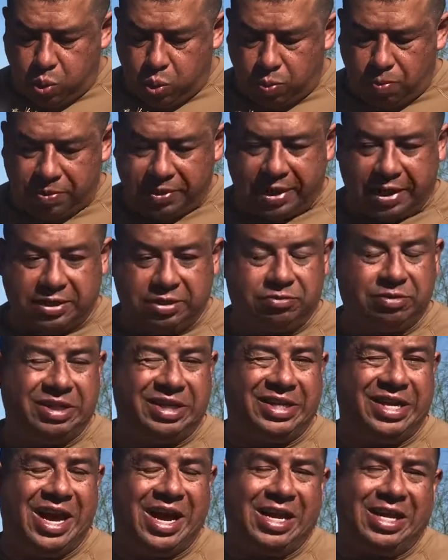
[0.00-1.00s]
But that's really
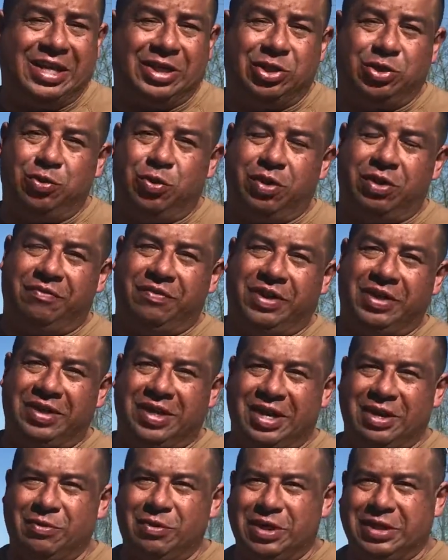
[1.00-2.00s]
kind of the short of it.
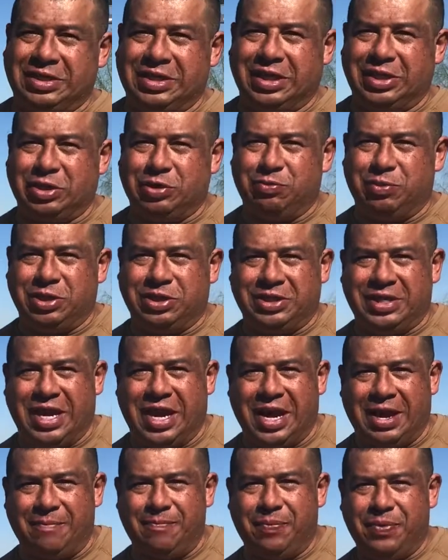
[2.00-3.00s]
I didn't want to take too much
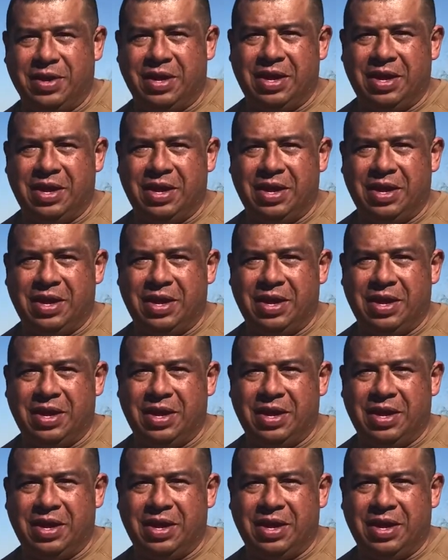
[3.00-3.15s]
time.